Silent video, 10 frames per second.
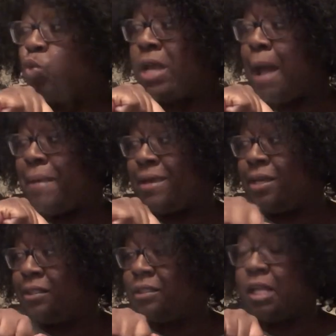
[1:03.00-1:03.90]
We got back
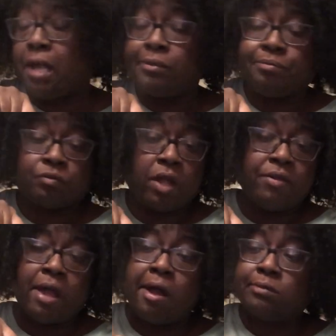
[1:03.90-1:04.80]
yesterday,
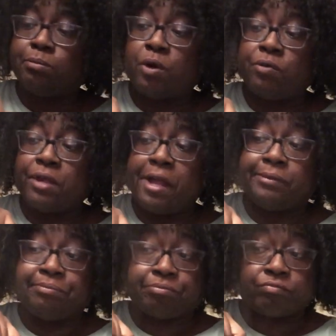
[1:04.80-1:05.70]
and y'all, I was broke
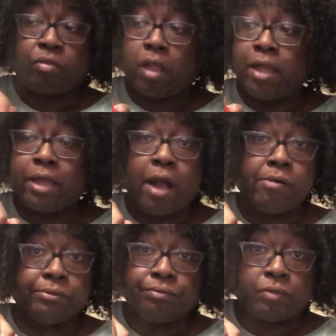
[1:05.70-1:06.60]
down. And
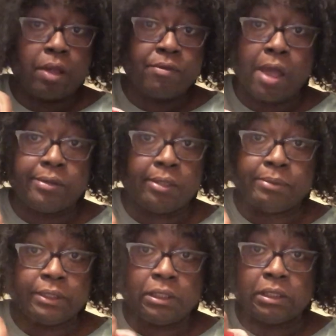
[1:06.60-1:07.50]
y'all never
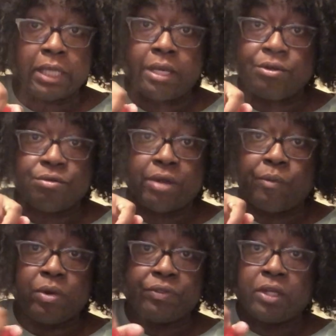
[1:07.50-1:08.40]
believe this. I didn't do
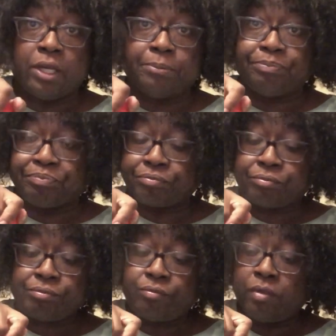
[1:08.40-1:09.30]
not one thing
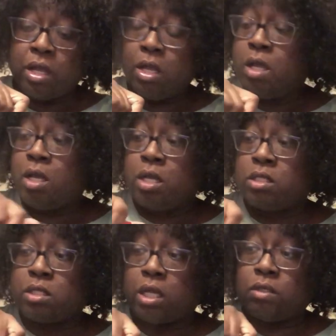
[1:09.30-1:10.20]

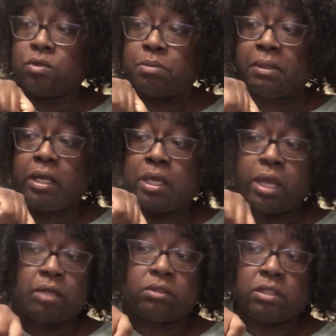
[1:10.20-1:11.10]
in St. Louis, but hang
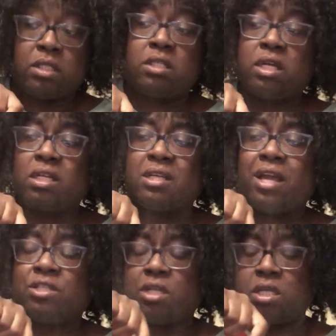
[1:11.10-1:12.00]
out. You
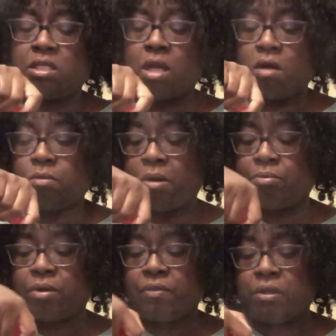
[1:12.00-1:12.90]
got a chance to talk to my
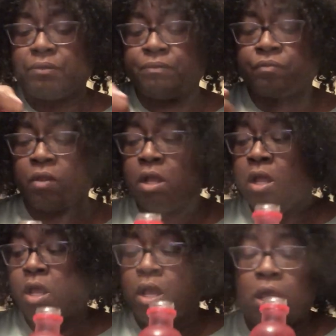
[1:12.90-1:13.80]
brother,
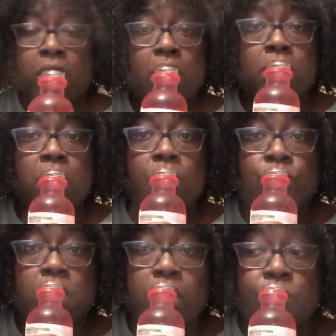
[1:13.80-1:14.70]
hang out at the
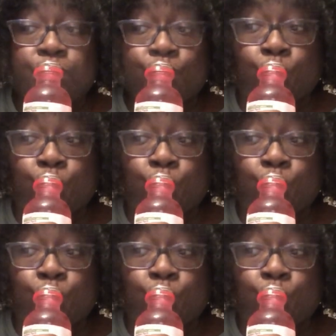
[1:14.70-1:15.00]
hotel.